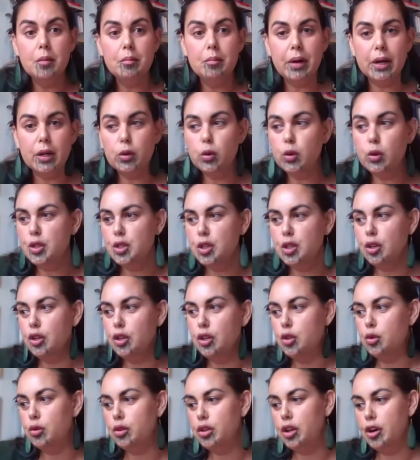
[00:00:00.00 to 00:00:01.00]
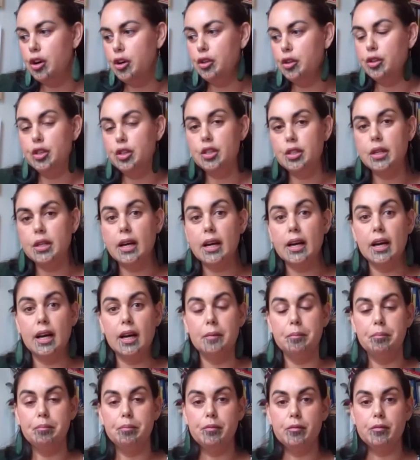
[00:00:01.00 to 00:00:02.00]
but also you'll note,
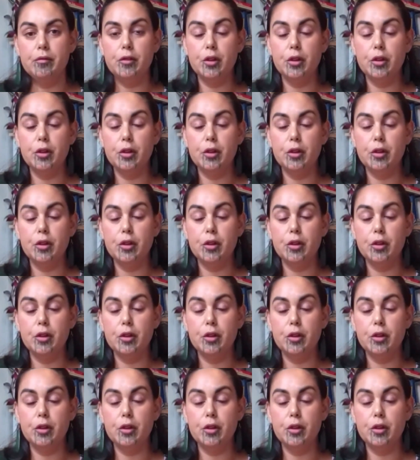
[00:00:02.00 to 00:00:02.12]
um,